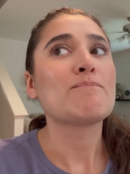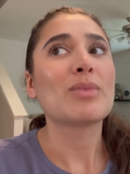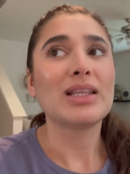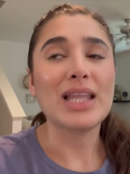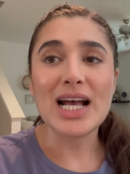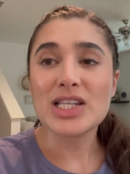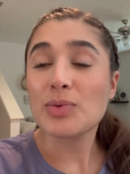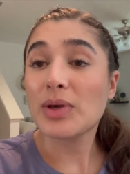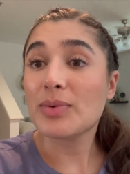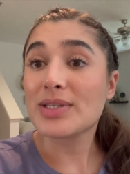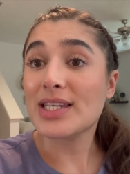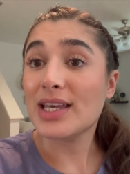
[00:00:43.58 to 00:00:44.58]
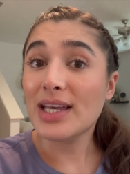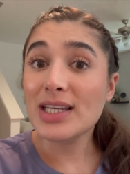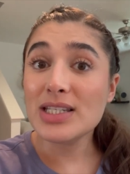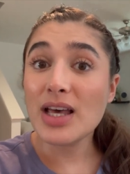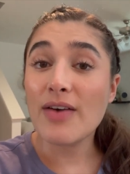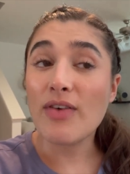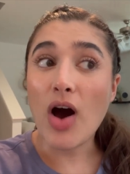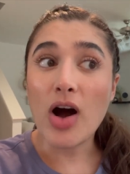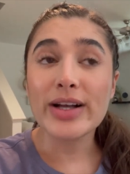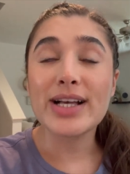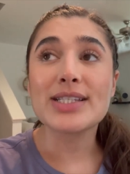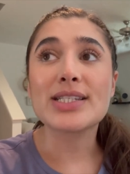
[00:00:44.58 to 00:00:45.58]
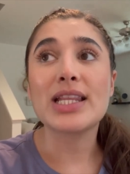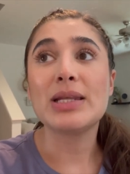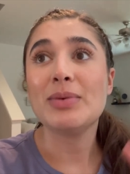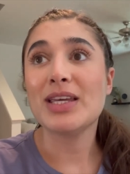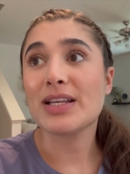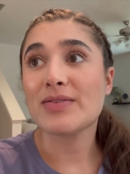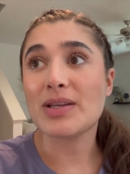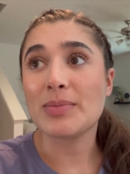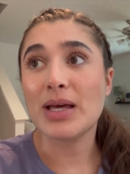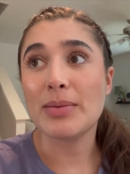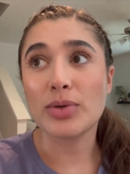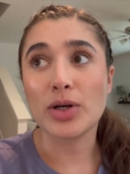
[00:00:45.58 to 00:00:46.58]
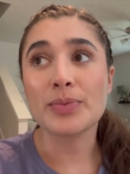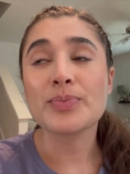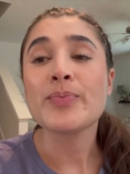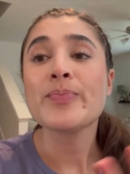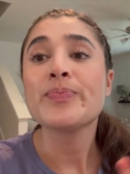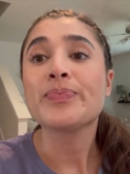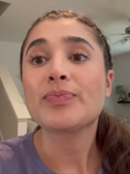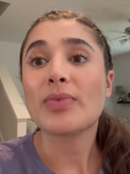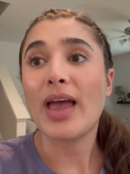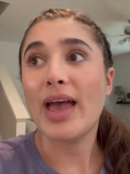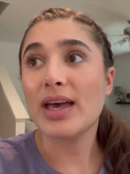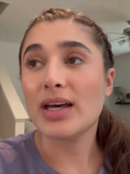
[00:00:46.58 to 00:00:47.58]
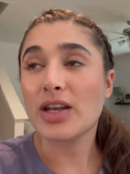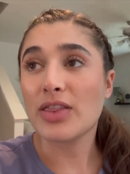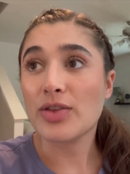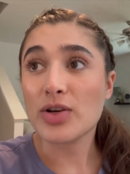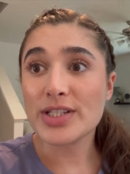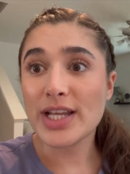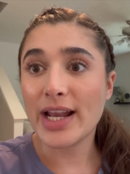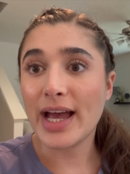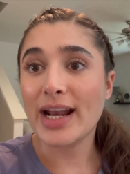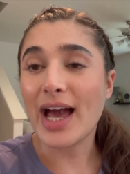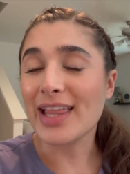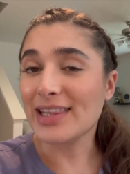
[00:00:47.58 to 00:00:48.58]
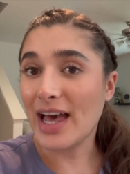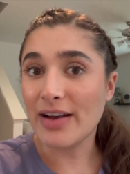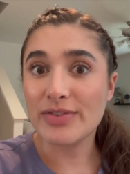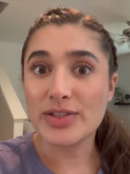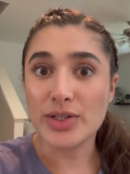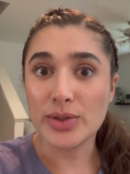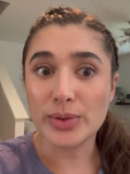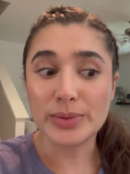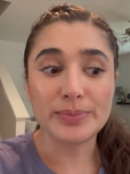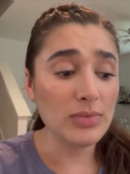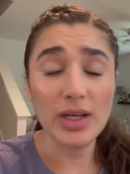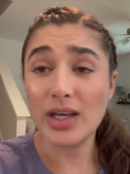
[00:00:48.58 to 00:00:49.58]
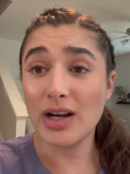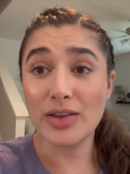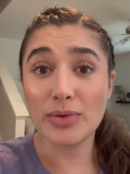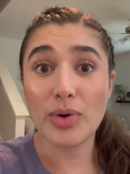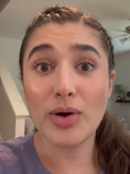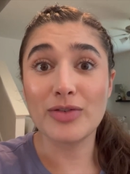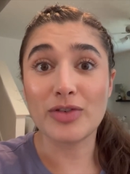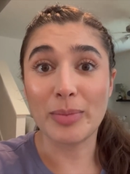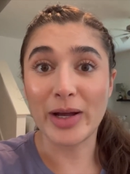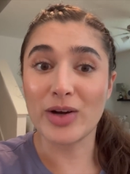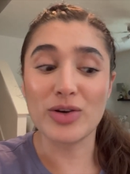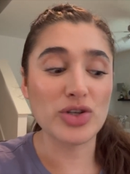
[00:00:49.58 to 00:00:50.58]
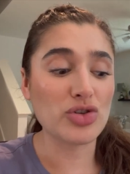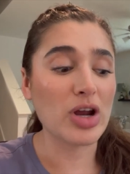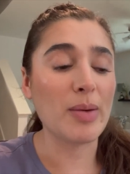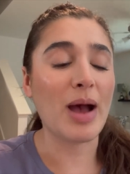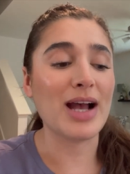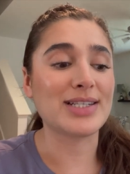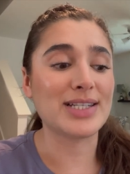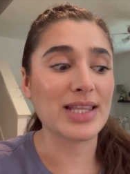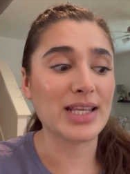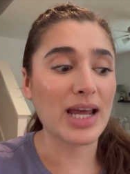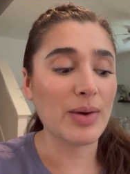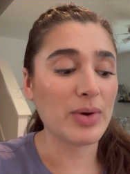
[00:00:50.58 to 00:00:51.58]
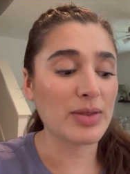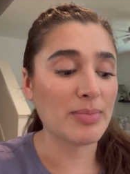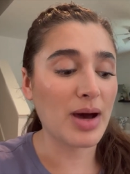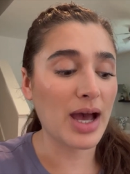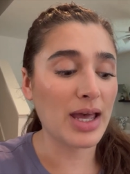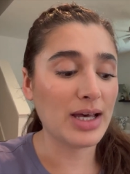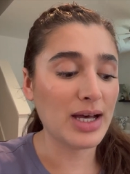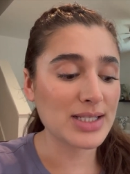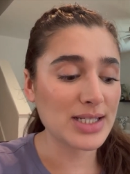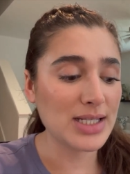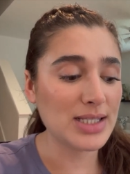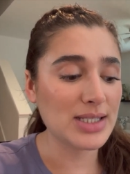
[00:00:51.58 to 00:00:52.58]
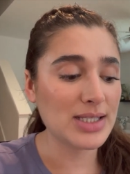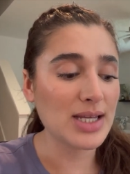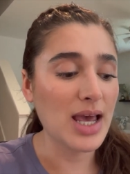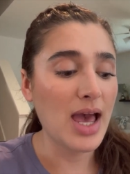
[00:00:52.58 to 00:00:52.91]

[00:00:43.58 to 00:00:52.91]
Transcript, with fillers: last week was the end of August and the beginning of September. And Thursday night I left to get on the road for my girls trip. I stayed the night with my cousins